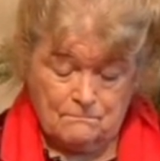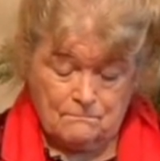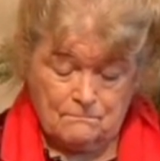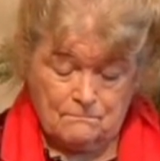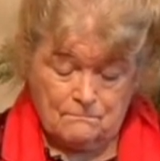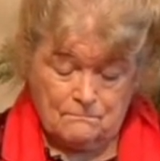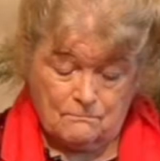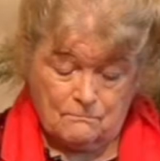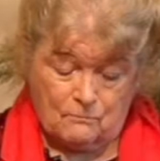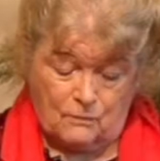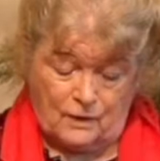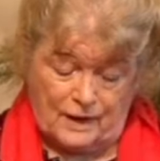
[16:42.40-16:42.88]

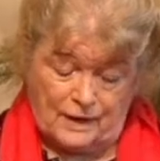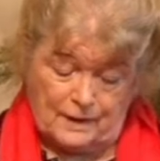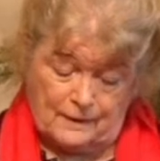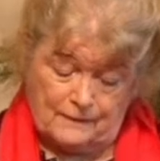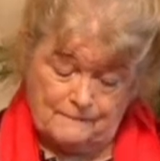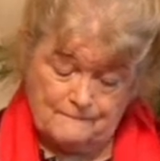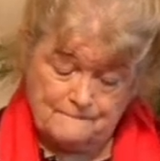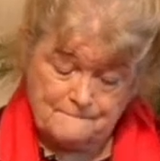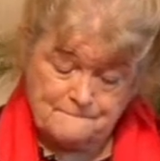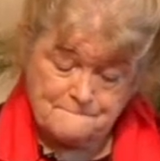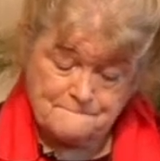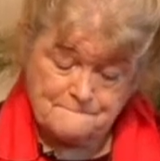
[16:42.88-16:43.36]
Well,
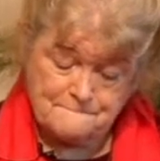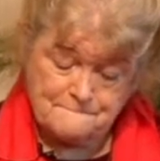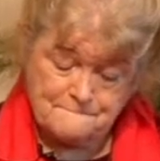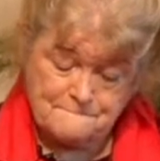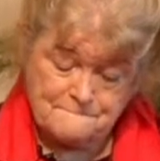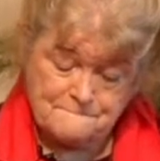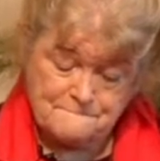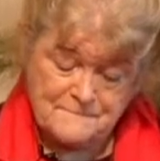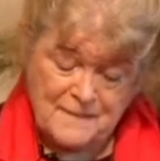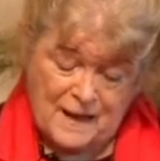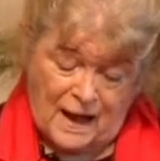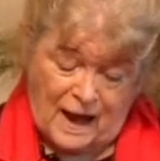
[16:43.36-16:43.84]

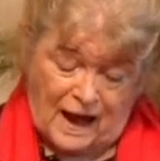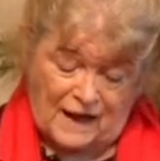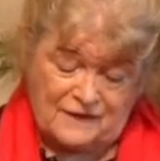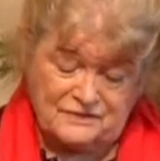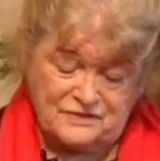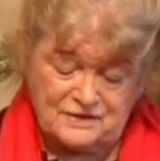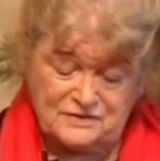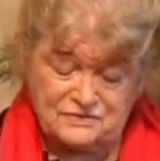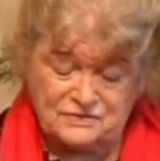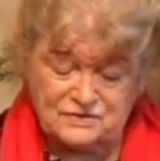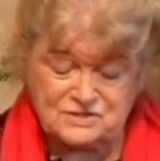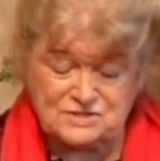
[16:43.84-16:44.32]
I
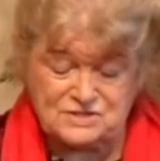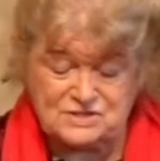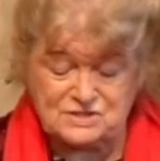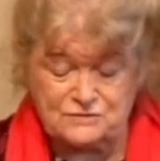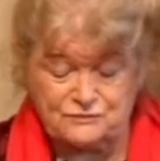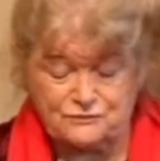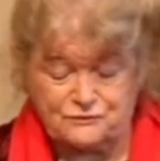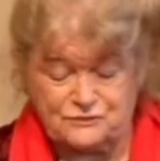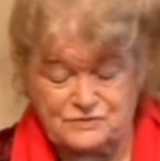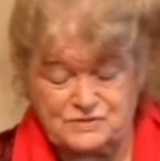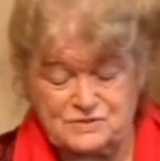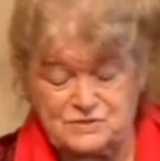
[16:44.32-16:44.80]
think the
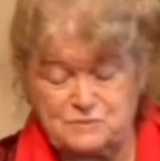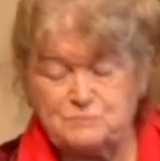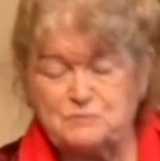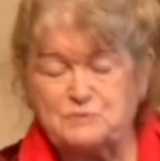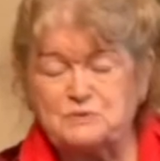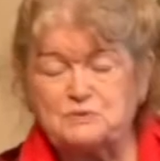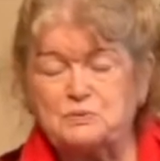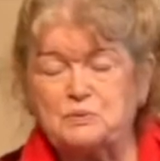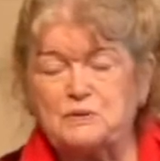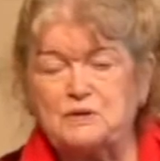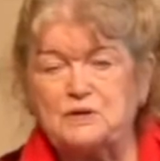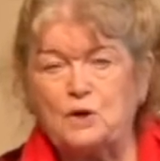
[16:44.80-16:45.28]
difference
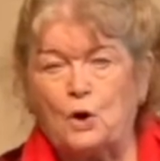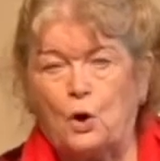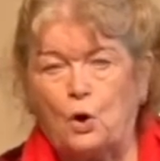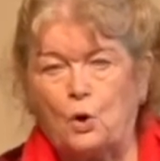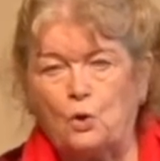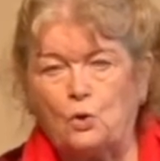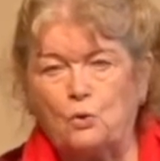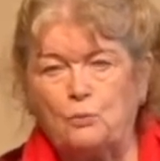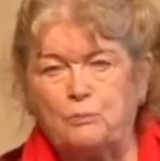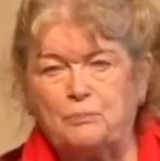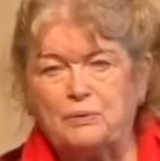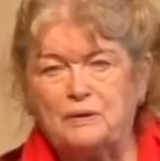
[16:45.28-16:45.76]
between
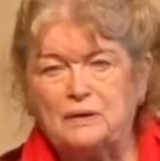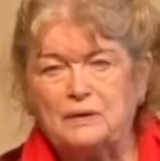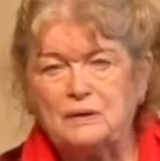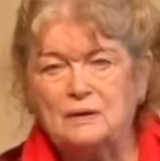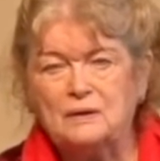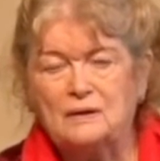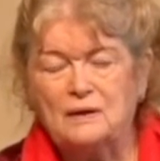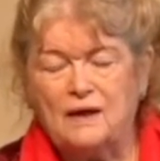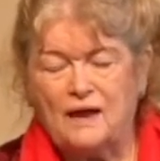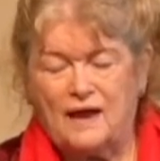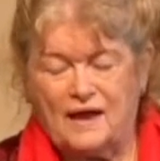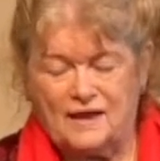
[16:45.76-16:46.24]
hope
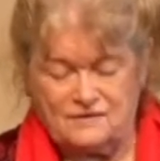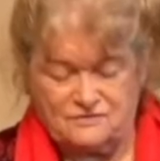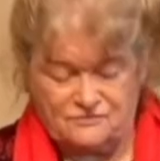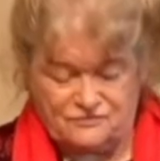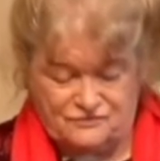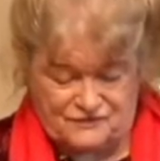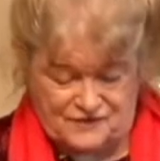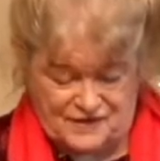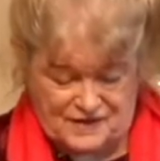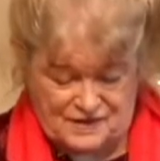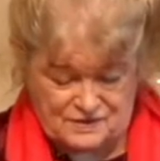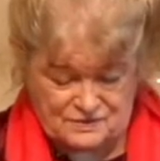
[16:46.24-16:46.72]
and
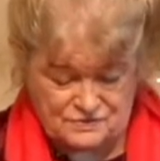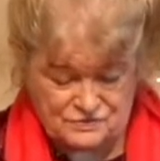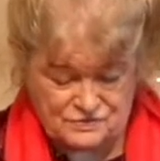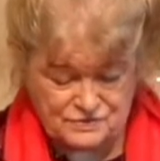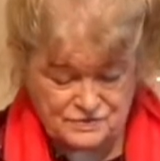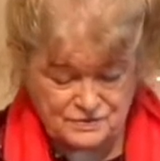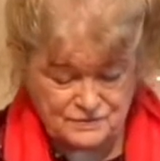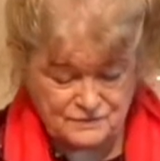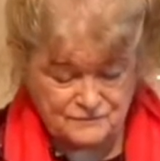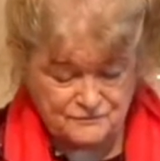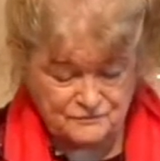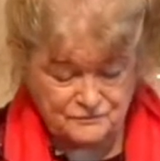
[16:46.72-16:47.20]

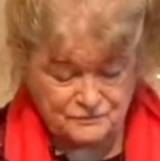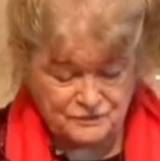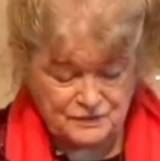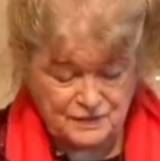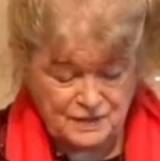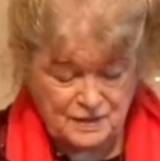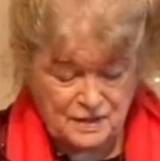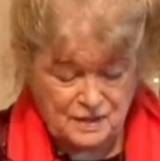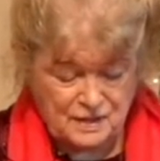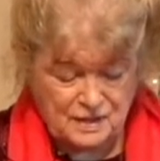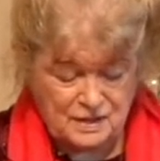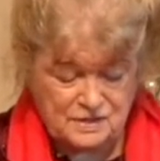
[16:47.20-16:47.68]
faith
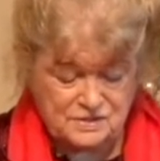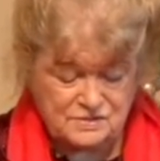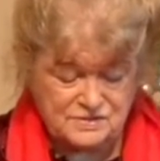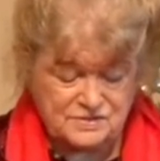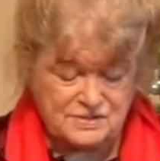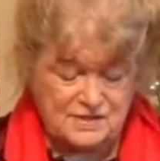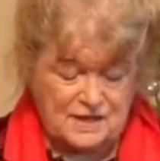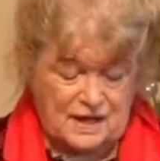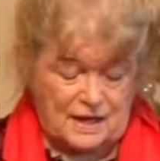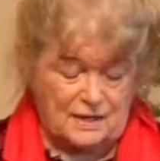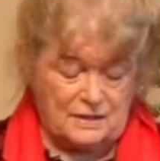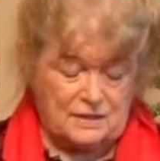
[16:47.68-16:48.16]
is
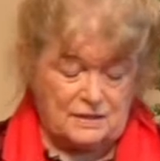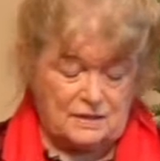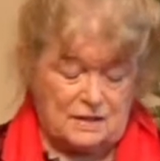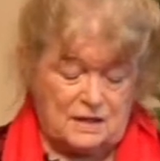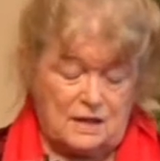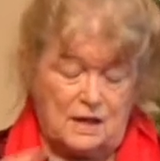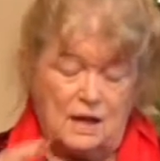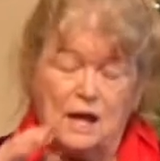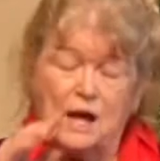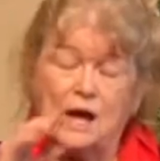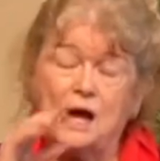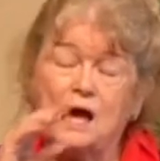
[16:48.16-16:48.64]

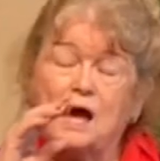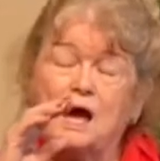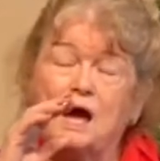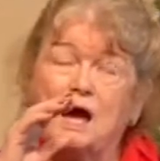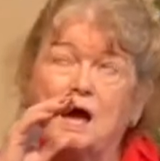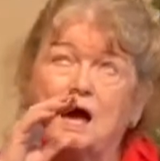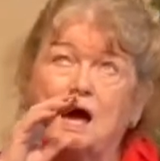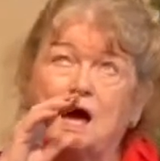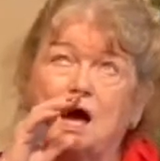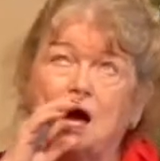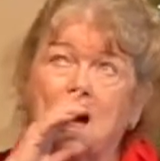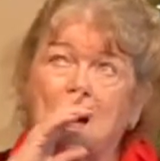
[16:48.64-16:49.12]
that
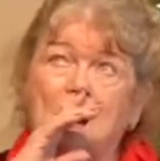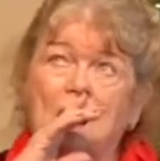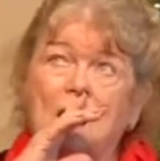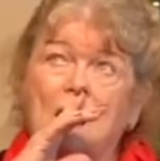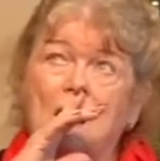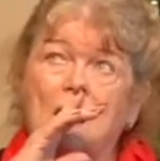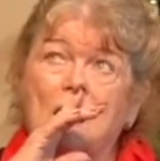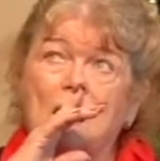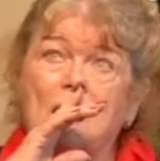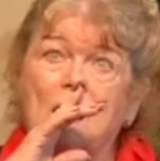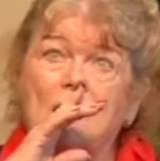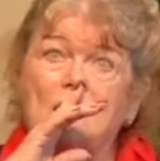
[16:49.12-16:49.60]

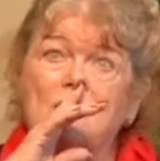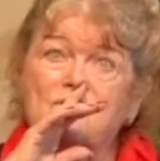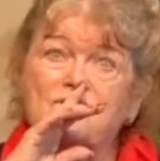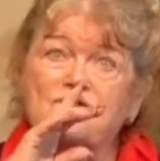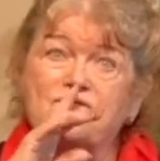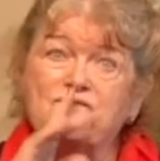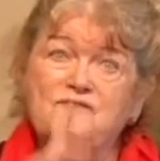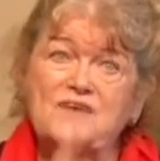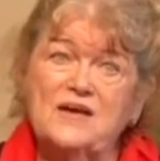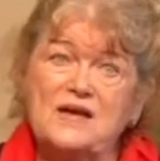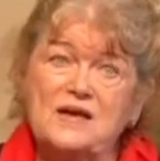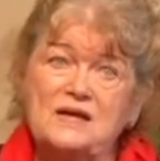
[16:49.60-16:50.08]

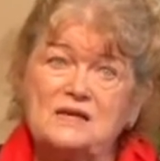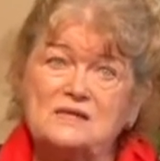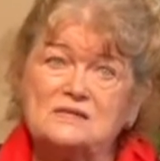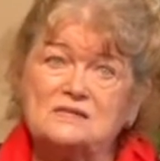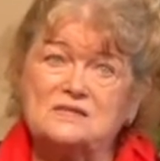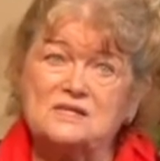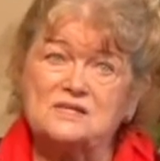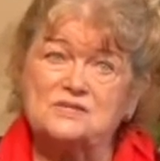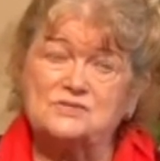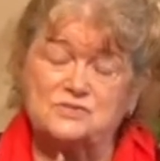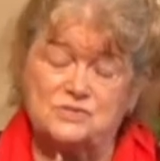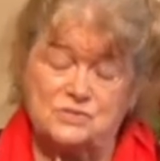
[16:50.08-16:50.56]
faith
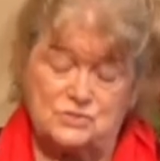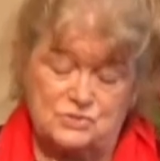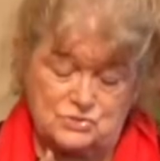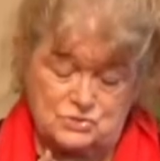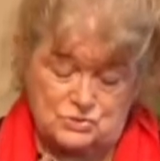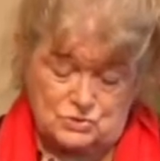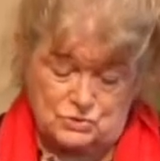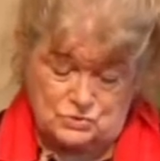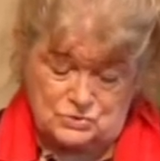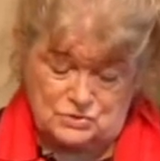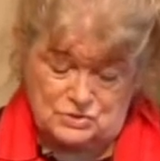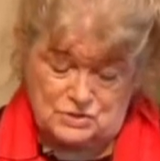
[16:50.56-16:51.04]
is the
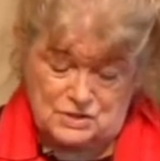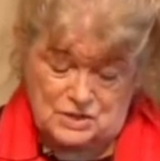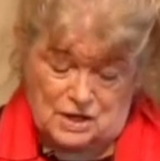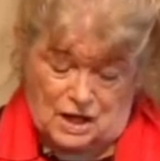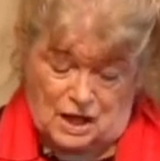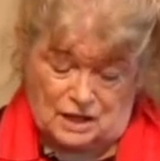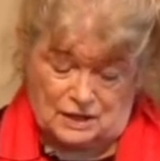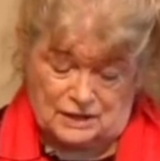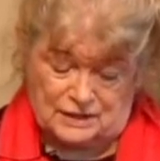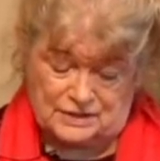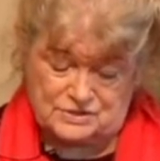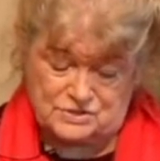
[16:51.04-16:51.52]
certain
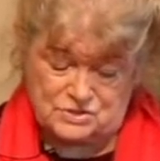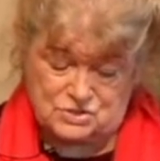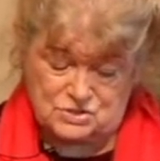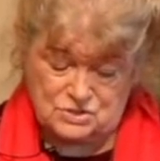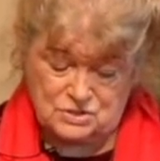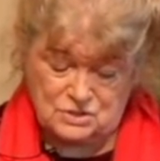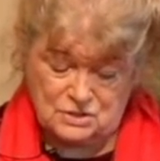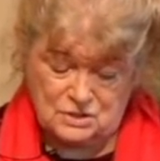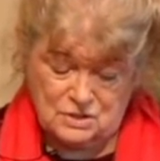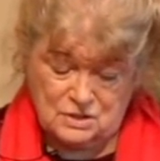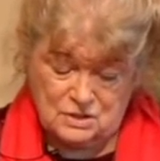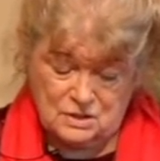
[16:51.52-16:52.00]
knowledge
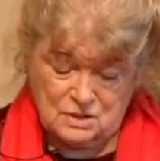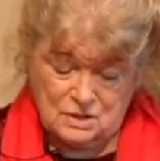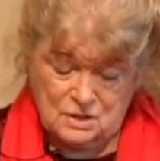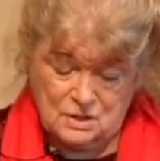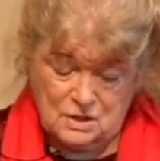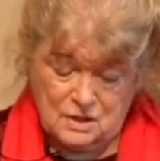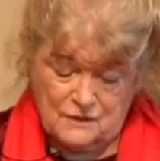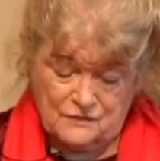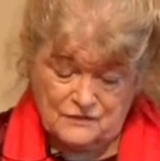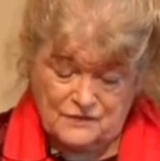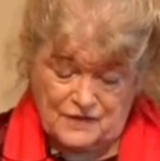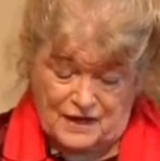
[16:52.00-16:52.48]

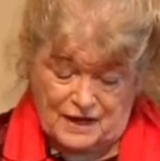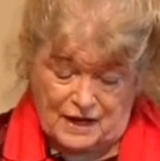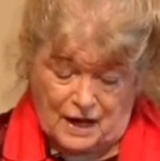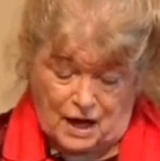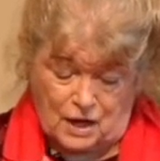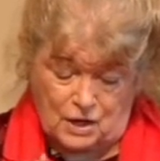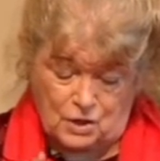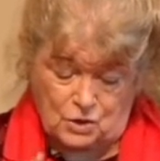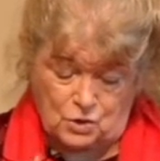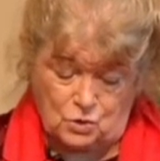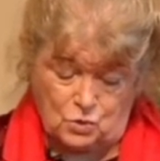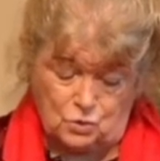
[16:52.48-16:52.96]
that
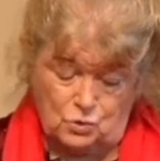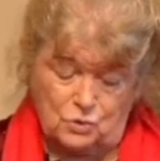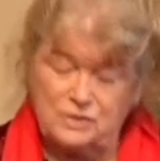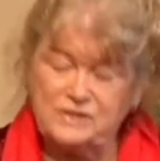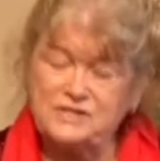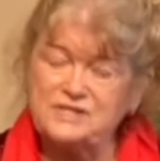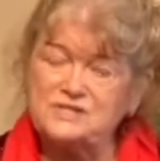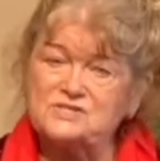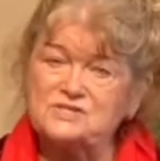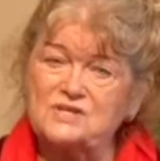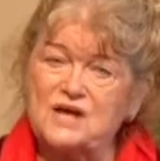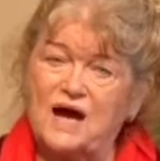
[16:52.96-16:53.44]
our good
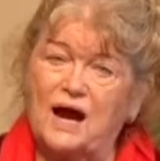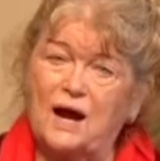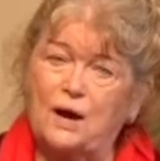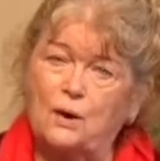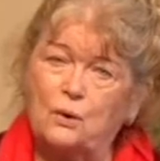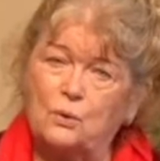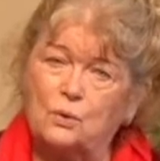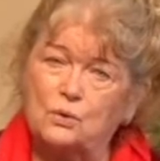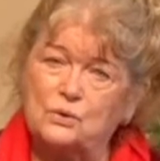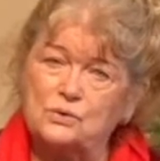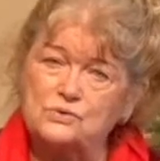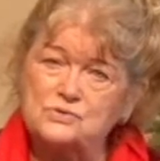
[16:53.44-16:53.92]
is
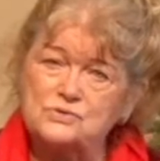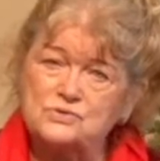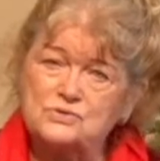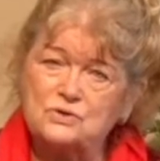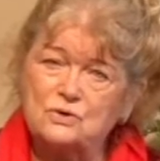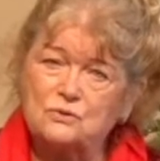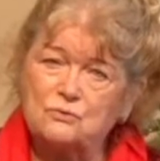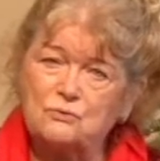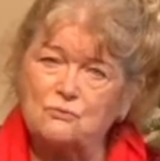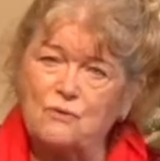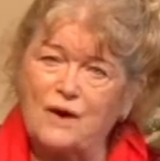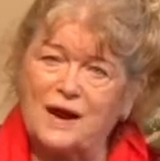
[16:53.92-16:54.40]
ours
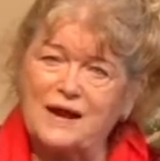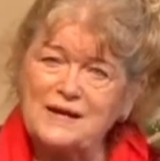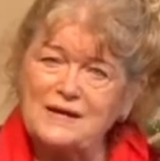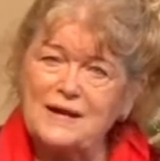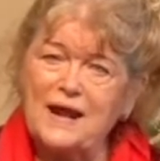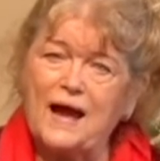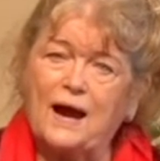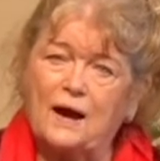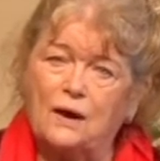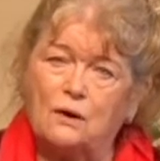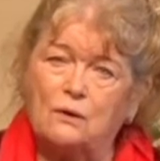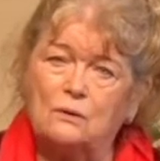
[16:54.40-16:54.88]
right
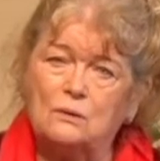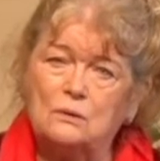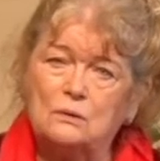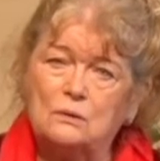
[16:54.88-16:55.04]
now,